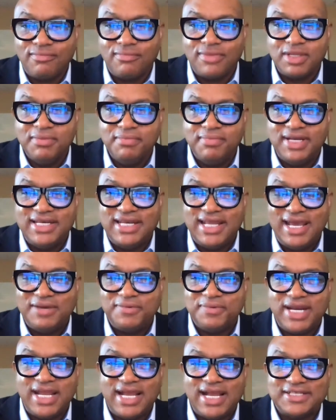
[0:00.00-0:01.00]
my dad
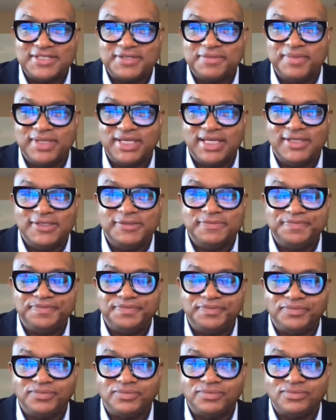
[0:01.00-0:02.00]
would ask me,
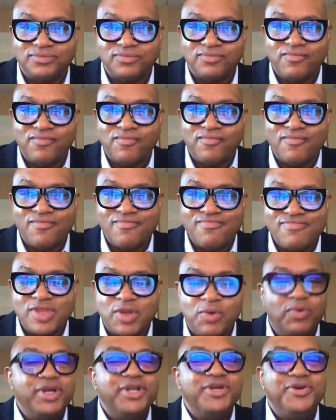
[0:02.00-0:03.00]

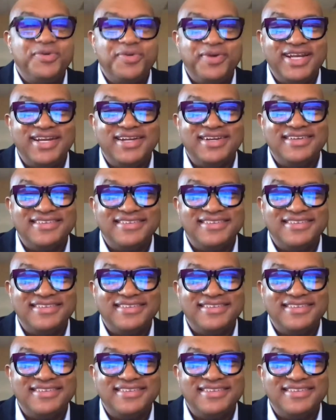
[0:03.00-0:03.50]
"What are you reading?"